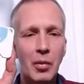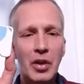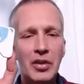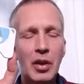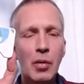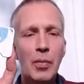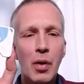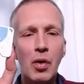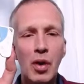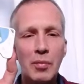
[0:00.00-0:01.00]
with new
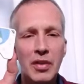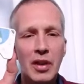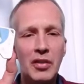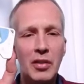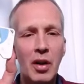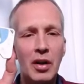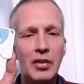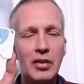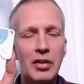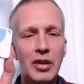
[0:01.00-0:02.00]
programs and so
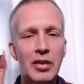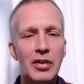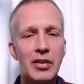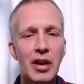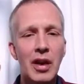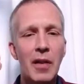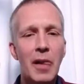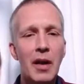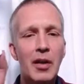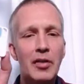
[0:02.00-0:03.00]
on. So this is a
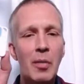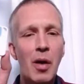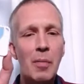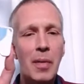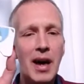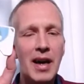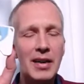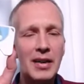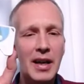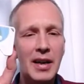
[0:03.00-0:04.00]
small
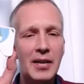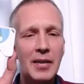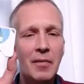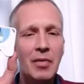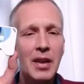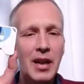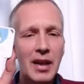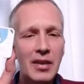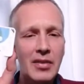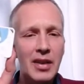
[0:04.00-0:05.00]
part. And
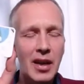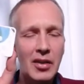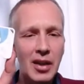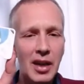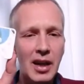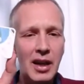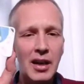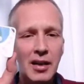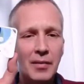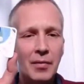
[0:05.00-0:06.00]
inside the
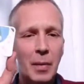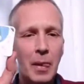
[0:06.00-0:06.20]
Healy,